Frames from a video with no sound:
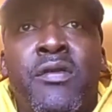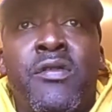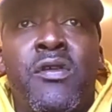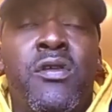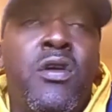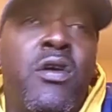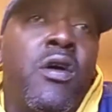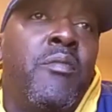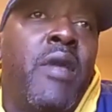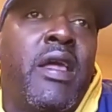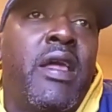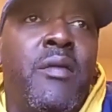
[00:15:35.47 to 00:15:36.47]
so you're gonna
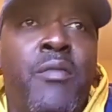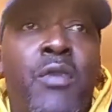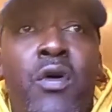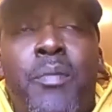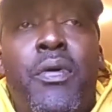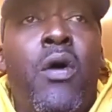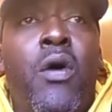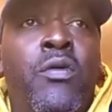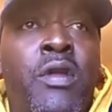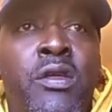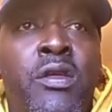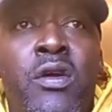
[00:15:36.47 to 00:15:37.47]
make it more
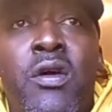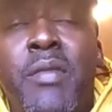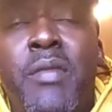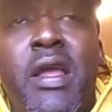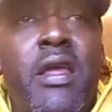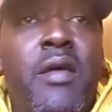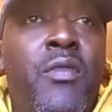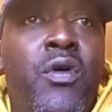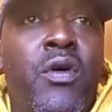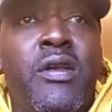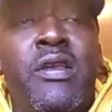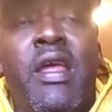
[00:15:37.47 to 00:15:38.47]
potent. You're gonna make it
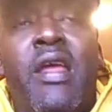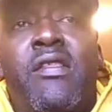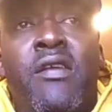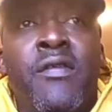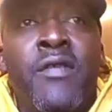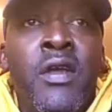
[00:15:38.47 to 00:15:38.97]
more addictive.